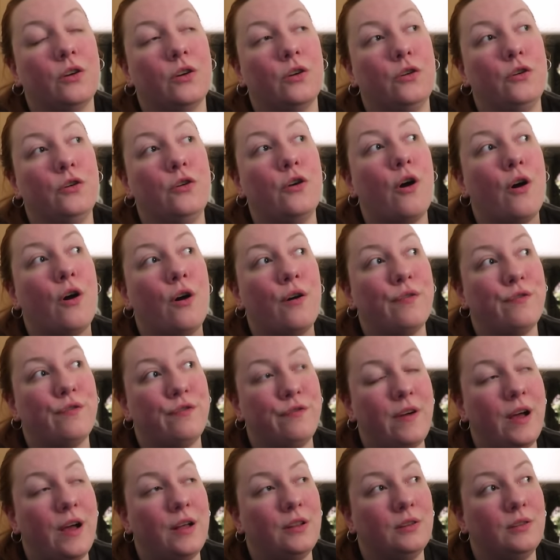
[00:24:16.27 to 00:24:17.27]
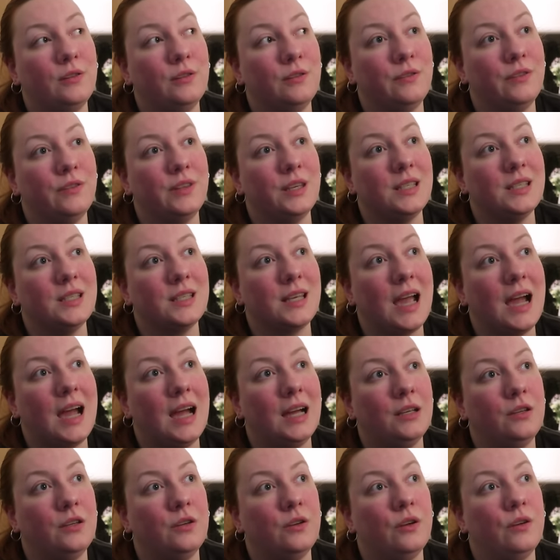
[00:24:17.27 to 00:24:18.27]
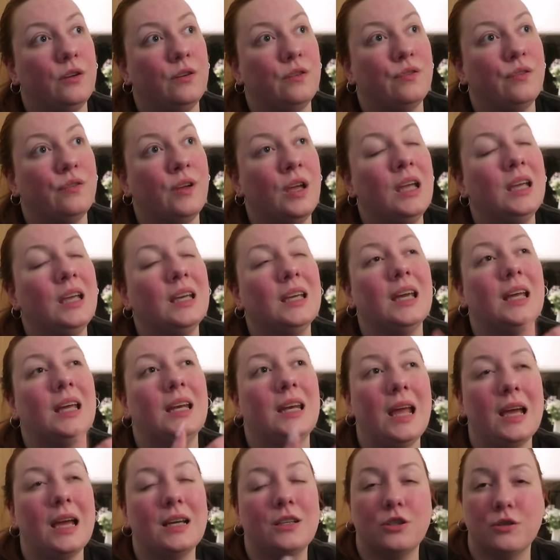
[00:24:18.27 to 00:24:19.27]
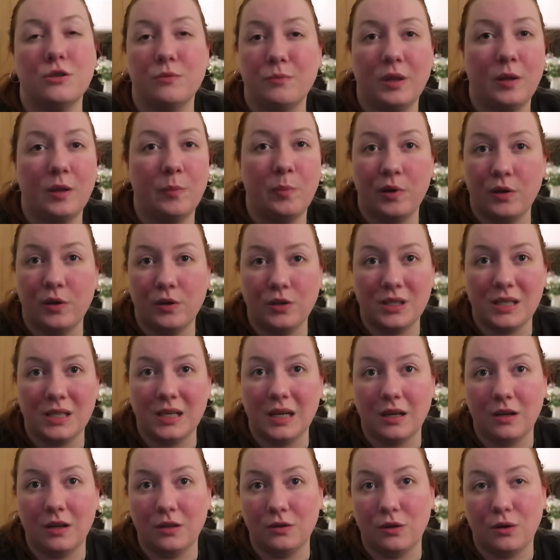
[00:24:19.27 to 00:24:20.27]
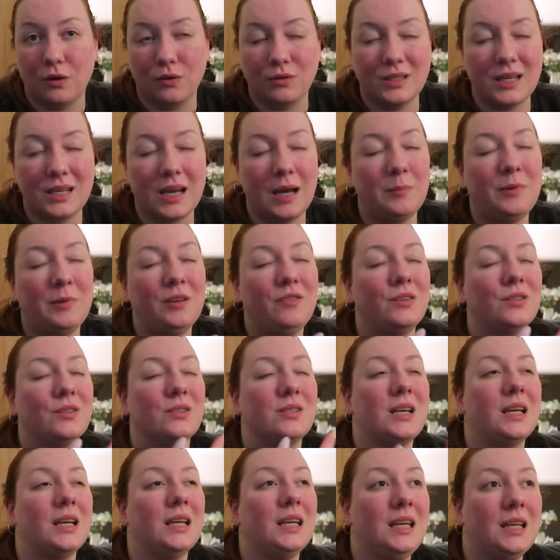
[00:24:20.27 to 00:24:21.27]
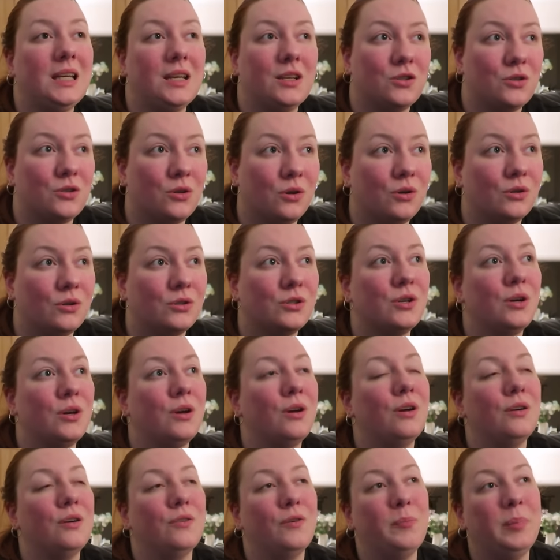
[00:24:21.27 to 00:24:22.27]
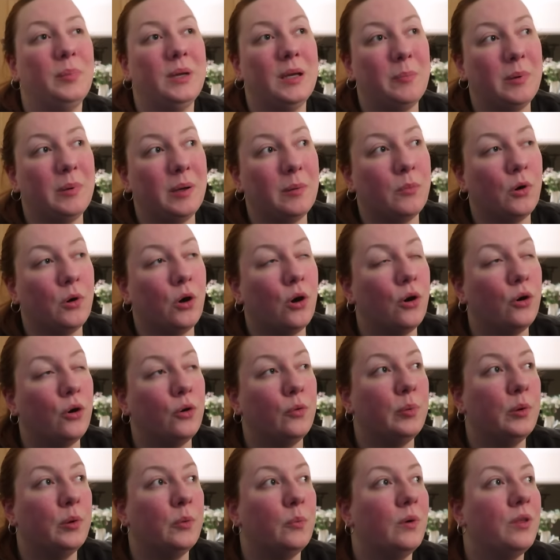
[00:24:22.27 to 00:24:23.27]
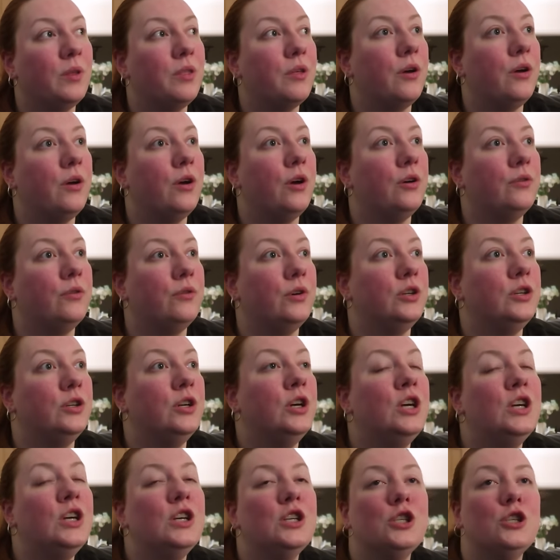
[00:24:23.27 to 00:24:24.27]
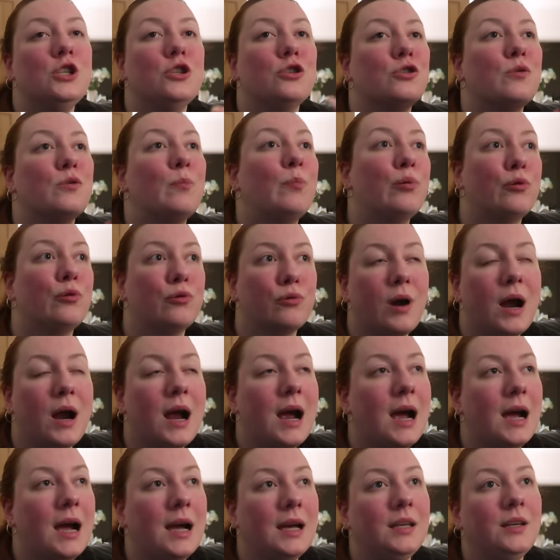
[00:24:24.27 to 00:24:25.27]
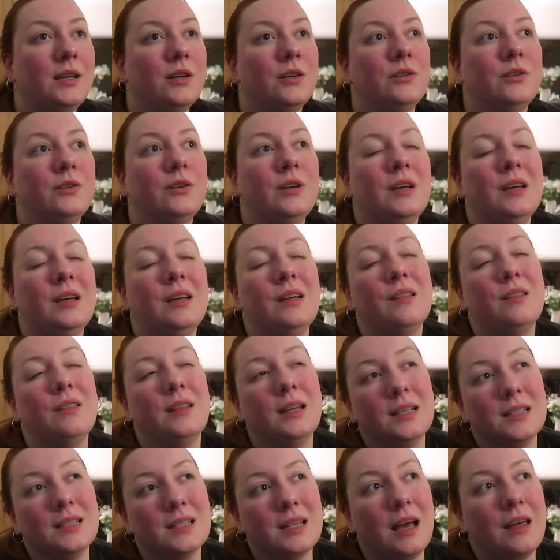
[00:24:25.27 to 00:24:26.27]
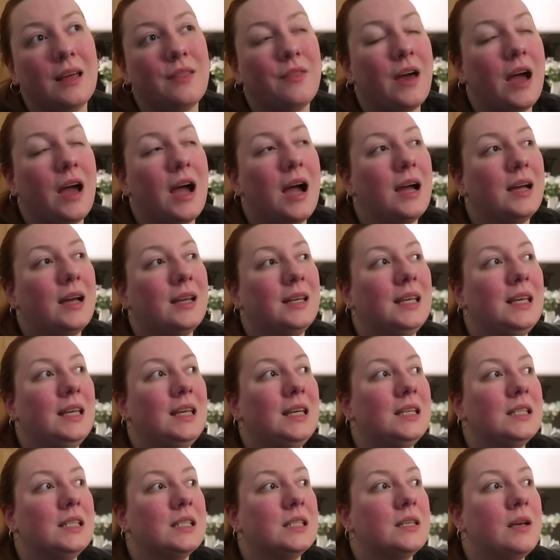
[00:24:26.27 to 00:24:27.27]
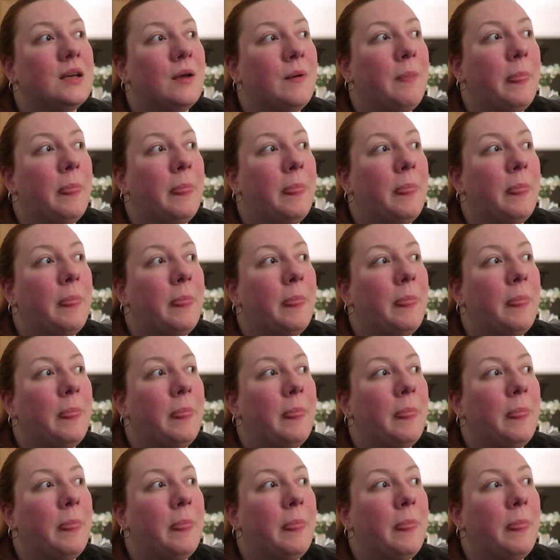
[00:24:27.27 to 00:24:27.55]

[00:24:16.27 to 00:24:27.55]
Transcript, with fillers: not felt this kind of connection with a person in a long time. He feels like he can talk to her and be a bit more open with her and she doesn't pry and things like that. And he's